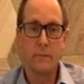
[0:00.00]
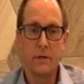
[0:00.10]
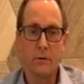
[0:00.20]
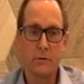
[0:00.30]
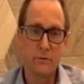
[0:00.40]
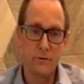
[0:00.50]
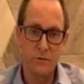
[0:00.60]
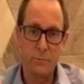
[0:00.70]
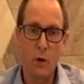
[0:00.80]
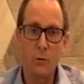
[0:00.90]
there's a
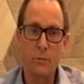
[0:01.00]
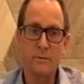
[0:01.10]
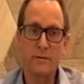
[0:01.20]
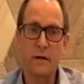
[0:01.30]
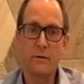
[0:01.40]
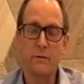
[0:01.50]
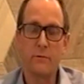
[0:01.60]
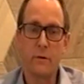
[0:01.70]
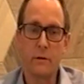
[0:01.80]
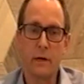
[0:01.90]
small
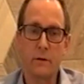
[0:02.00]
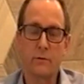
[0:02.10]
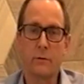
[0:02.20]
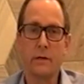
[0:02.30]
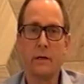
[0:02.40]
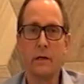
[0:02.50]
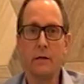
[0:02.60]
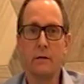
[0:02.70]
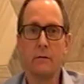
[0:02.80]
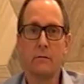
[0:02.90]
percentage that actually
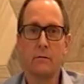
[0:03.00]
need,